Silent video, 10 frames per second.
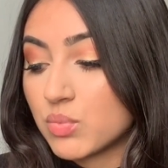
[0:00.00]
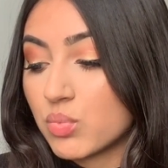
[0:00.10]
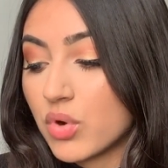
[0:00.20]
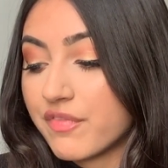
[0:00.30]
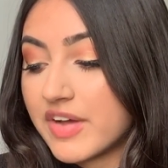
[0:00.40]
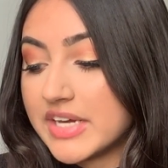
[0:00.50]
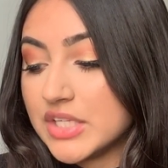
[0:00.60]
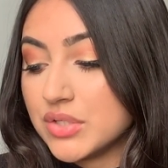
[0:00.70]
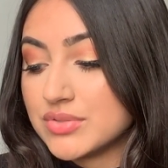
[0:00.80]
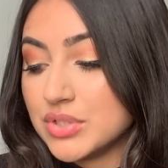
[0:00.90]
What
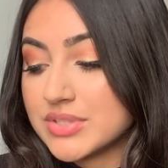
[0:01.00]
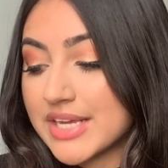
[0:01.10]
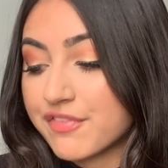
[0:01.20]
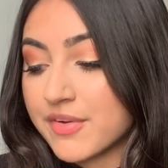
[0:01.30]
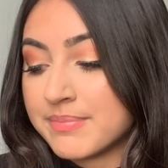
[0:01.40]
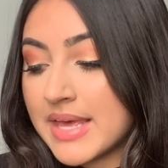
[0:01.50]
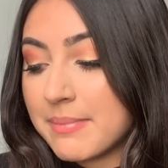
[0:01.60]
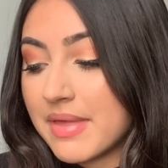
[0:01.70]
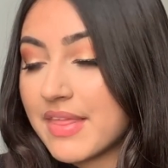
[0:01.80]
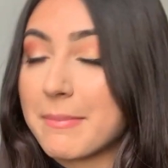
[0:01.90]
values do you take from
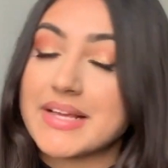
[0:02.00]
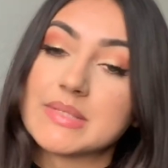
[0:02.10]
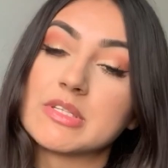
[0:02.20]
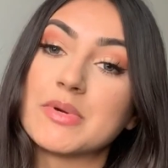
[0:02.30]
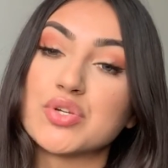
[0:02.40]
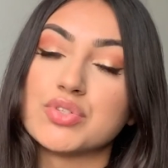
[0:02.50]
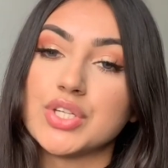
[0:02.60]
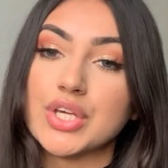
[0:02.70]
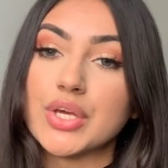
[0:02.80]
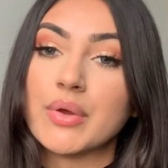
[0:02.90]
them that makes them special
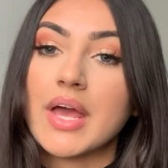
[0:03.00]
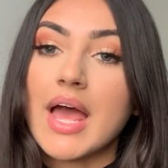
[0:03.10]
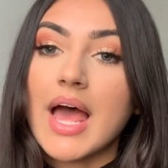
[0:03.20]
to you?